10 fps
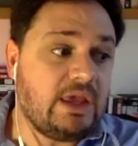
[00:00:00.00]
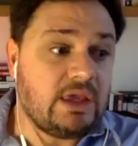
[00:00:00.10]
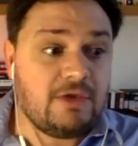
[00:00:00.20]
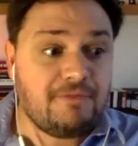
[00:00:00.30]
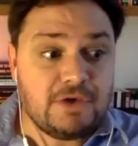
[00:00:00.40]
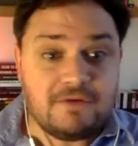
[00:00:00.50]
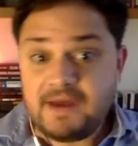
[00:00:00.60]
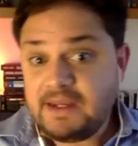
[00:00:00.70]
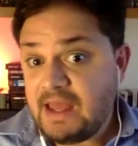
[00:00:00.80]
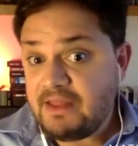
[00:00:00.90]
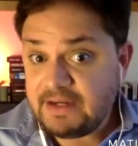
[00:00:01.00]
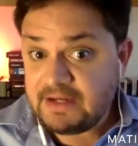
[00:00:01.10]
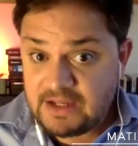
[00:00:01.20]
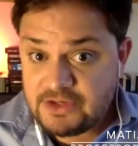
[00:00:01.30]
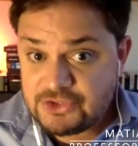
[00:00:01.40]
If you find out that a
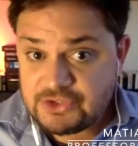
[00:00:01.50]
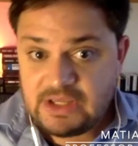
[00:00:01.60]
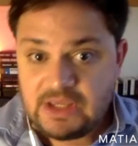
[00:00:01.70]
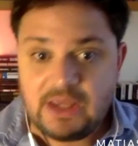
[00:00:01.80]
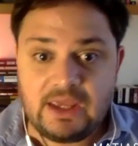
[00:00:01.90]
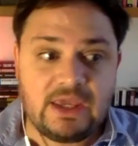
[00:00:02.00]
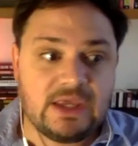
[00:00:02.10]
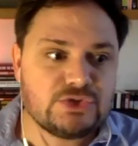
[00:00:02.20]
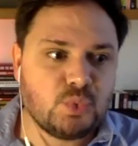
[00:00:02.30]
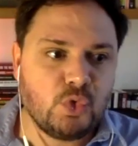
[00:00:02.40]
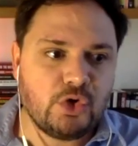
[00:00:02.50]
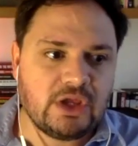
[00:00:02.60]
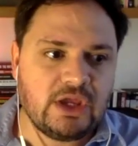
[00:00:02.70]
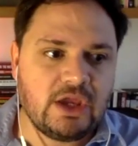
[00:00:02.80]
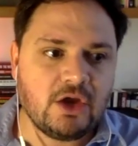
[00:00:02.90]
country is
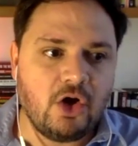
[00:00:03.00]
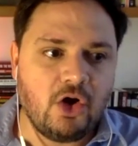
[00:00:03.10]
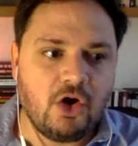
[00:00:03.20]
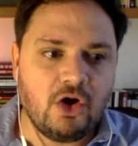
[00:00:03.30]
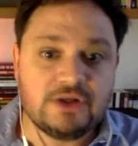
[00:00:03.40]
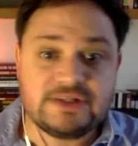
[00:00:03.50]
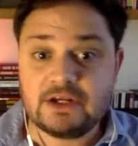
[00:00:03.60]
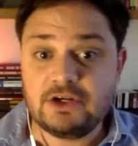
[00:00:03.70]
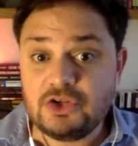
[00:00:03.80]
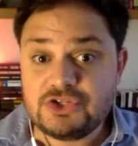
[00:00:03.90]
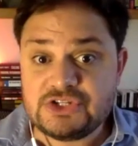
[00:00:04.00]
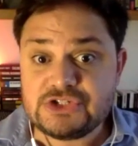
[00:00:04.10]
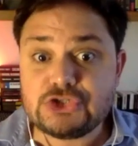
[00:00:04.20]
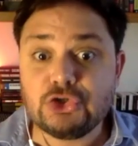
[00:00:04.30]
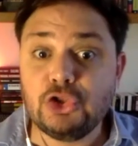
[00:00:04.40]
working on technologies
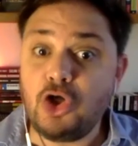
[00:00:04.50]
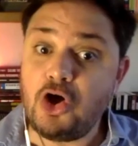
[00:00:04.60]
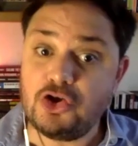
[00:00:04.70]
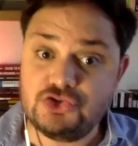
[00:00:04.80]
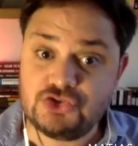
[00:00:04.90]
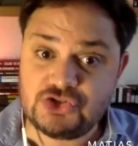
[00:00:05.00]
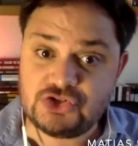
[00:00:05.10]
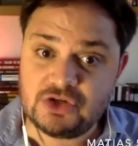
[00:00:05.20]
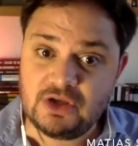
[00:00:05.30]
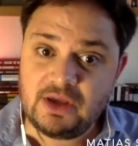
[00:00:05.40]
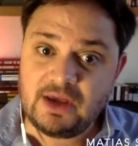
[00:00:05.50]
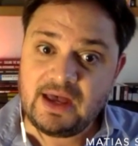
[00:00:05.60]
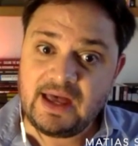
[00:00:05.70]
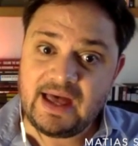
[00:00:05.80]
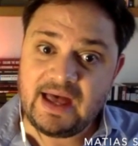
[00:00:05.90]
to launch
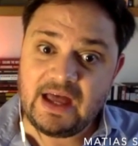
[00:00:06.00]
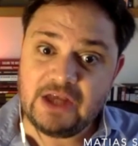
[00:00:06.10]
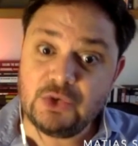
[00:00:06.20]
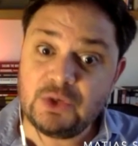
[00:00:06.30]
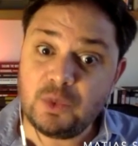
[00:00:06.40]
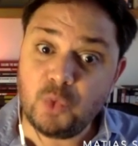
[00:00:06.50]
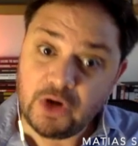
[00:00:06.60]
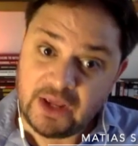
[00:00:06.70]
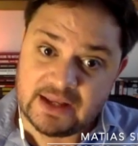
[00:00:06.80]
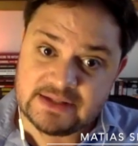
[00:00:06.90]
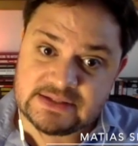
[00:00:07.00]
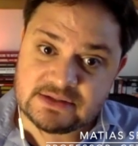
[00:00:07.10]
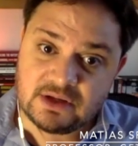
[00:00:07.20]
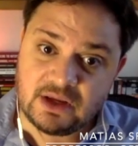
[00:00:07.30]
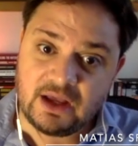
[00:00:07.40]
nuclear warheads
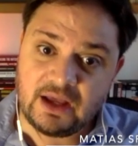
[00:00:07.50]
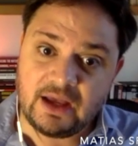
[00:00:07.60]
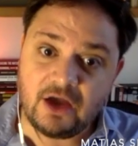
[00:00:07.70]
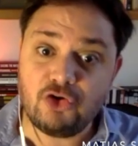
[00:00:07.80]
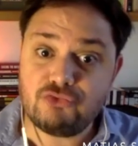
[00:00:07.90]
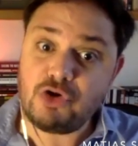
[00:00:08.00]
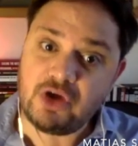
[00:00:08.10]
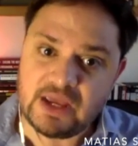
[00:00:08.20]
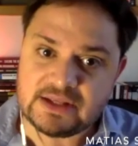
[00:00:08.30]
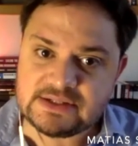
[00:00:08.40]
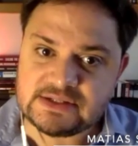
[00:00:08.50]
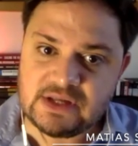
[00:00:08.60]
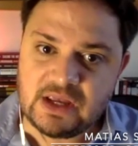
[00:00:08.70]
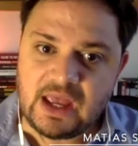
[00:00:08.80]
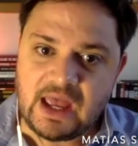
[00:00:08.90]
on rockets,
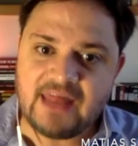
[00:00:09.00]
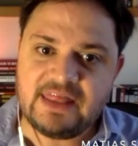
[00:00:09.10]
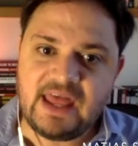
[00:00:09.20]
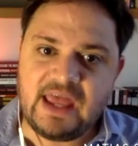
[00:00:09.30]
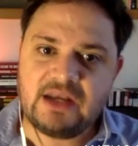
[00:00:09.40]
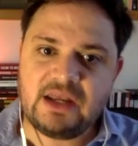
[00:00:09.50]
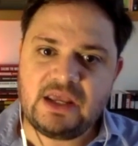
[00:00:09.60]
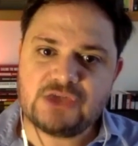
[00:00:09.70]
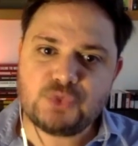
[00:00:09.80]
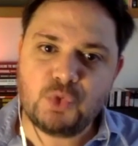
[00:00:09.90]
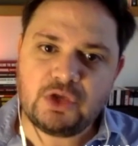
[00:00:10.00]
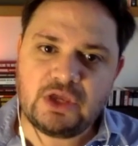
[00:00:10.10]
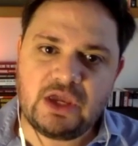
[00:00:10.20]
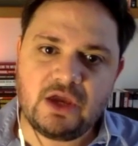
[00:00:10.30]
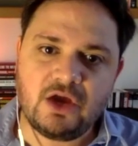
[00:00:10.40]
and then it's
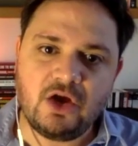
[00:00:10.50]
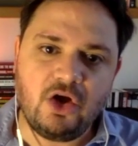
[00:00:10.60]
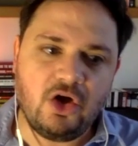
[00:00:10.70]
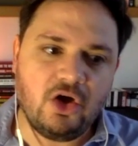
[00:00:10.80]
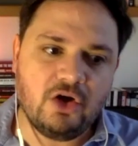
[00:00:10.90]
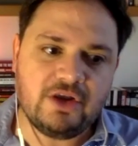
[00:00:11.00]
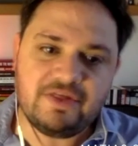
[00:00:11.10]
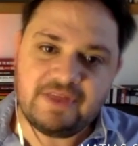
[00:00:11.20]
working on the